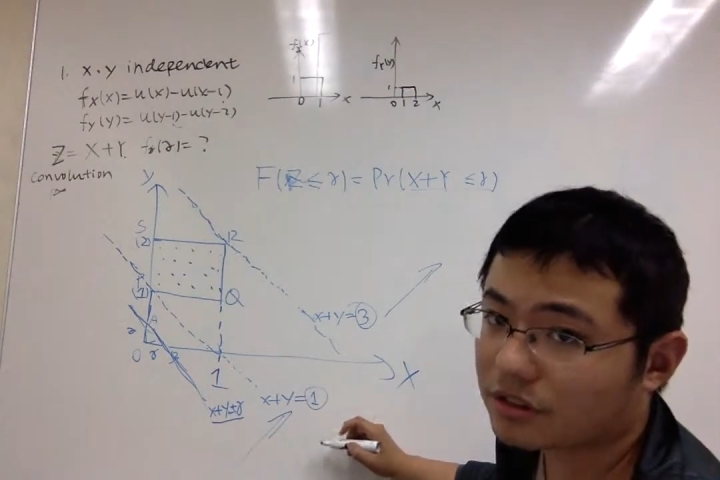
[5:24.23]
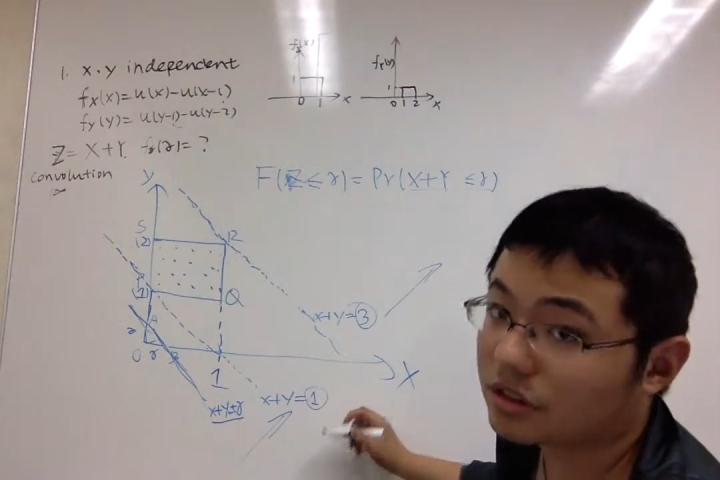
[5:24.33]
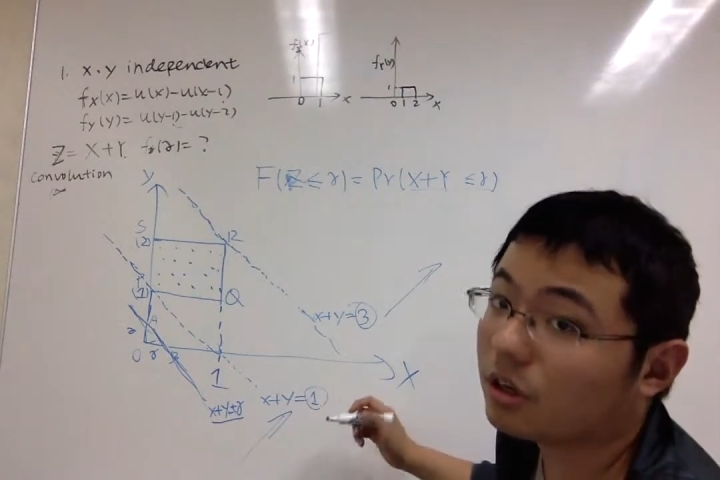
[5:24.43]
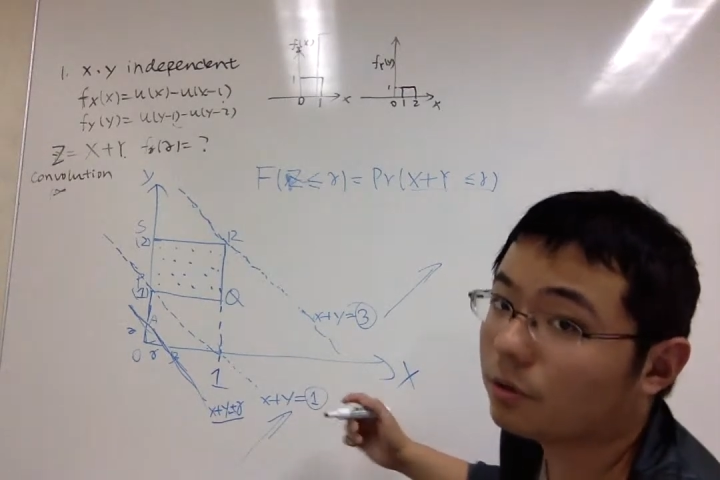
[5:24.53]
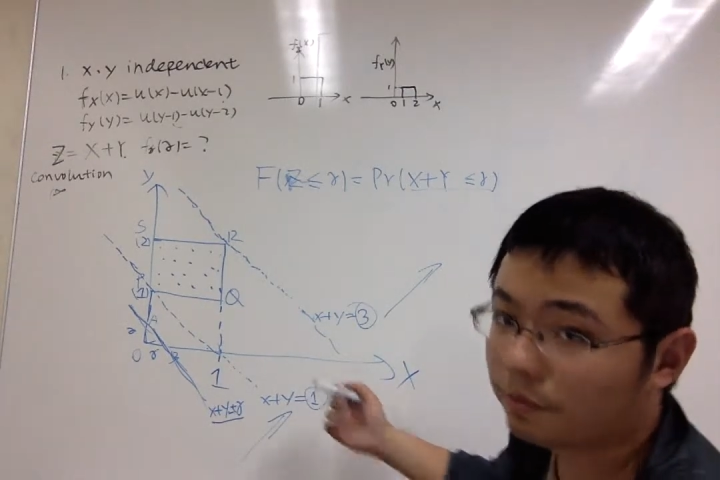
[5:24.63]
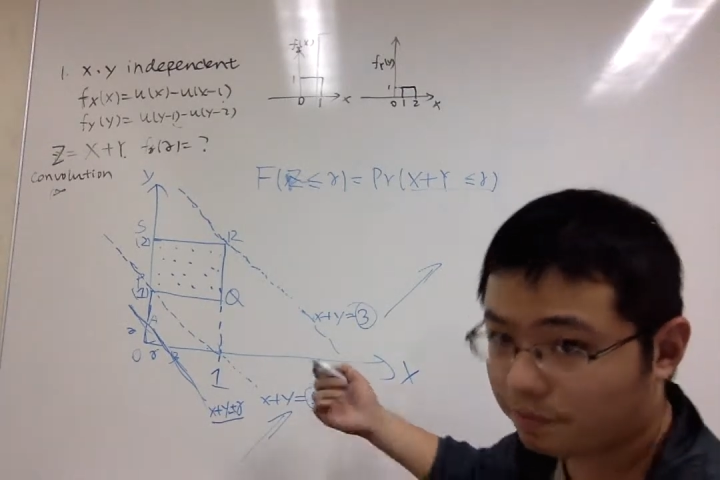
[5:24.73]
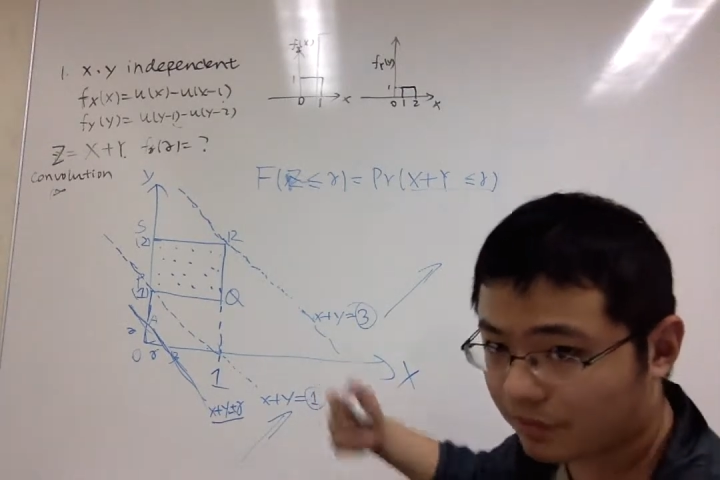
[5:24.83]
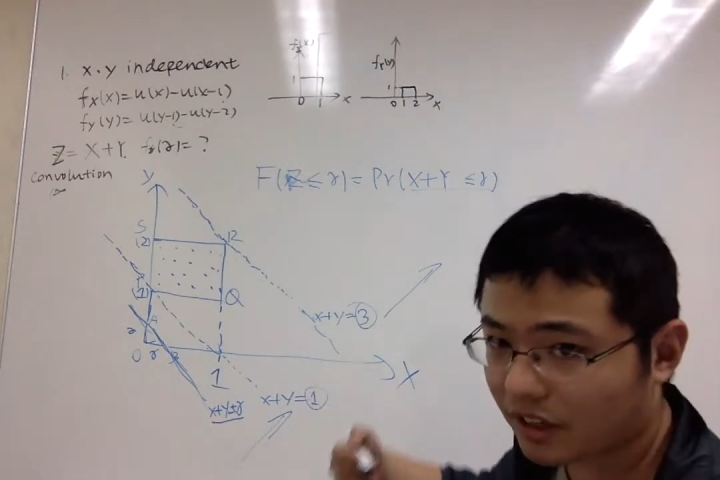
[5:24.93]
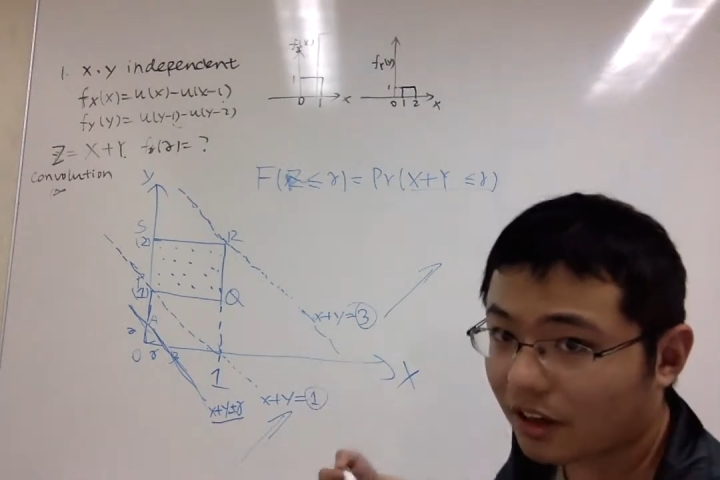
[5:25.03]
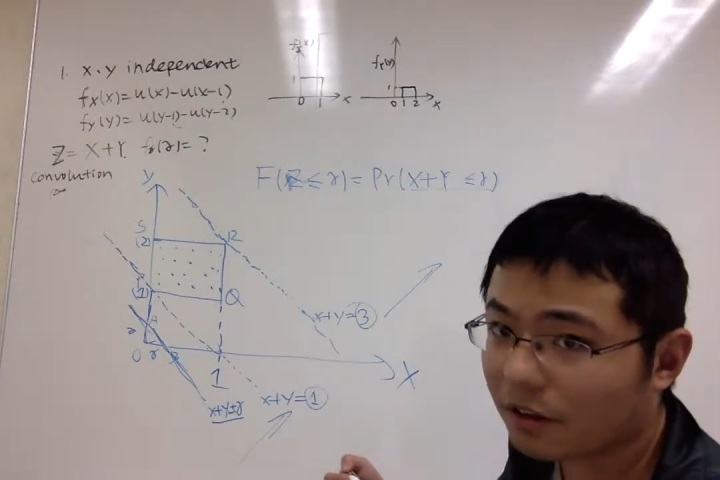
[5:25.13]
So
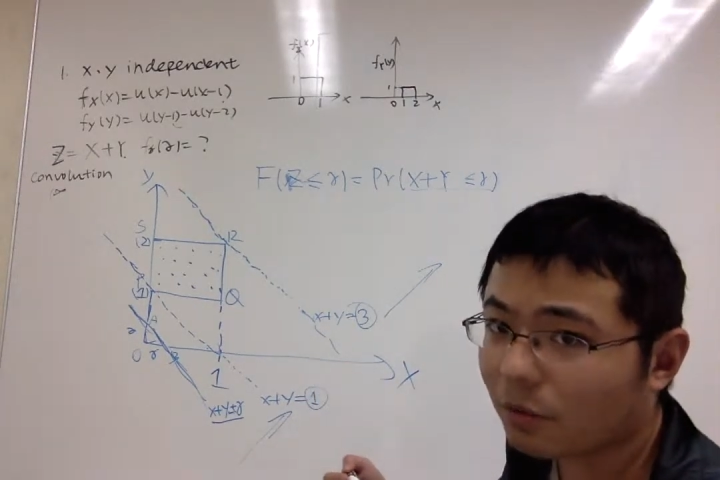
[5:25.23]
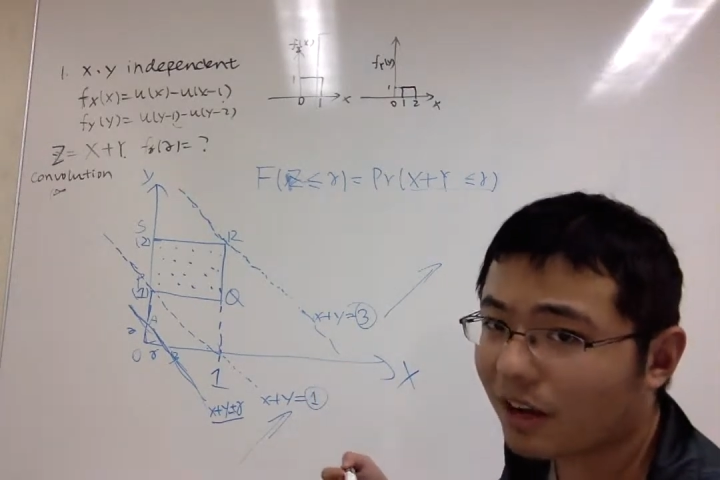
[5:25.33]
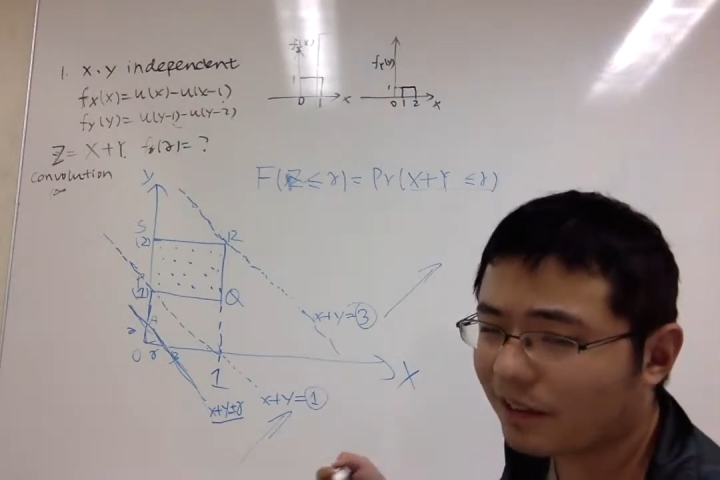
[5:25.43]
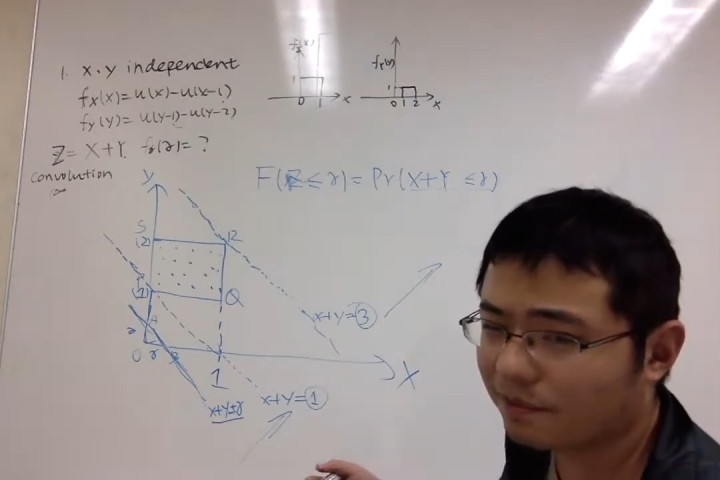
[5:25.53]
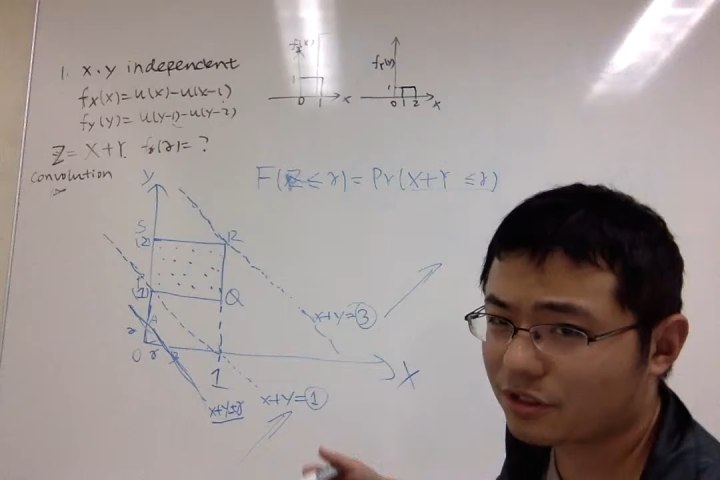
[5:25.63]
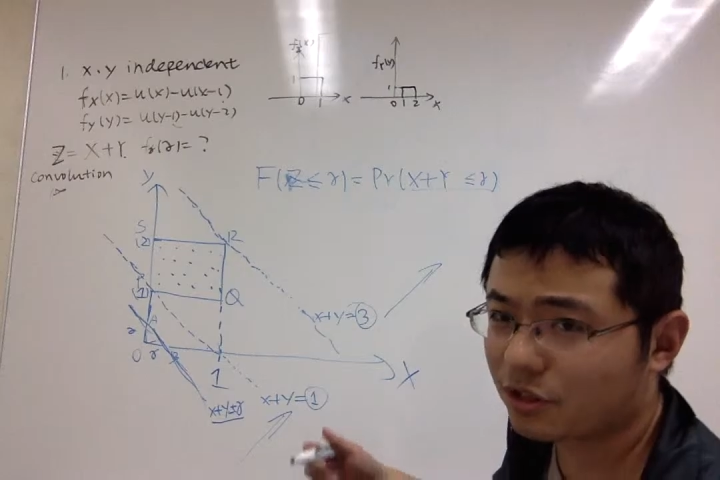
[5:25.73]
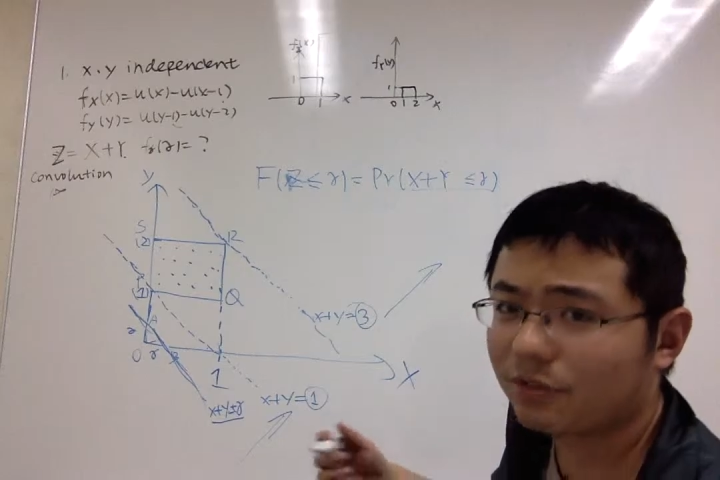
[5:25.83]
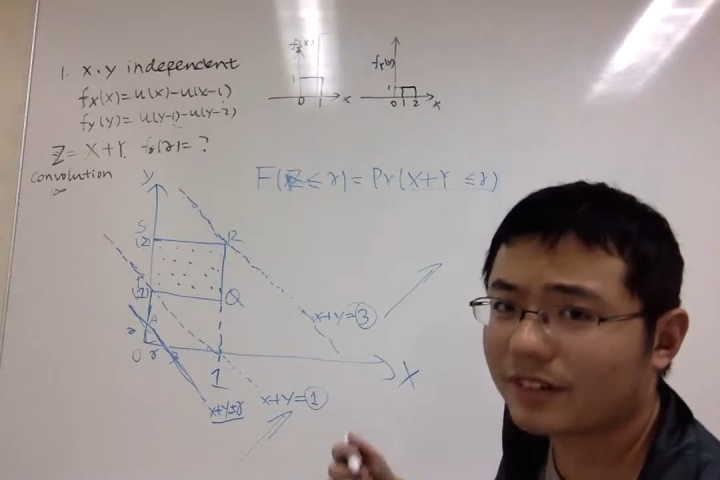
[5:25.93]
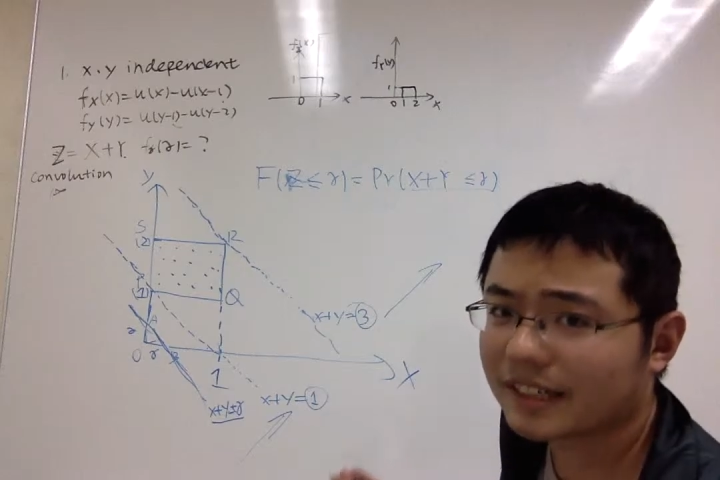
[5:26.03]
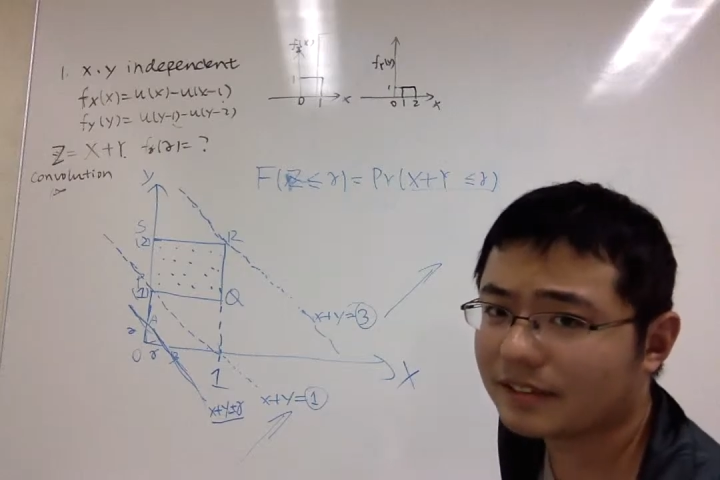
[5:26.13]
otherwise,
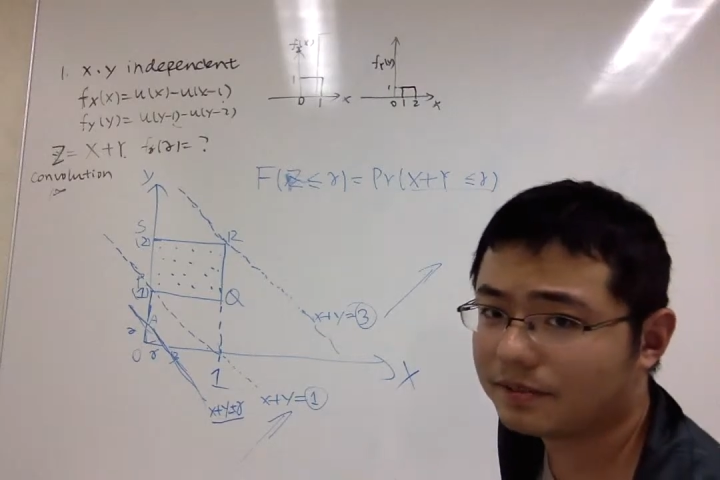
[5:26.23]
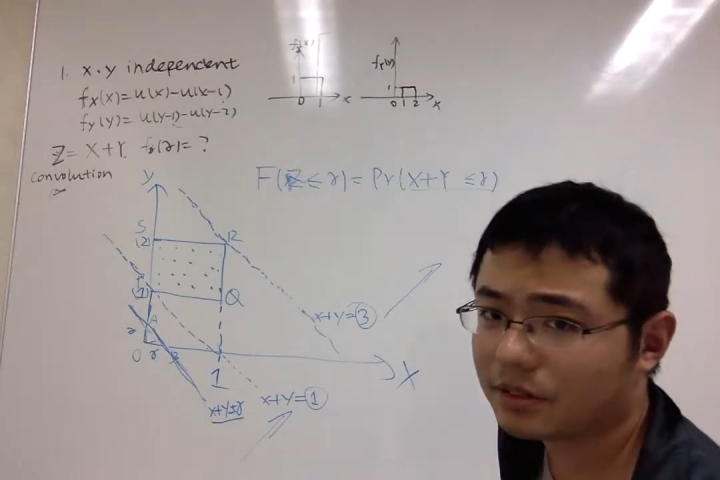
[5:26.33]
so vice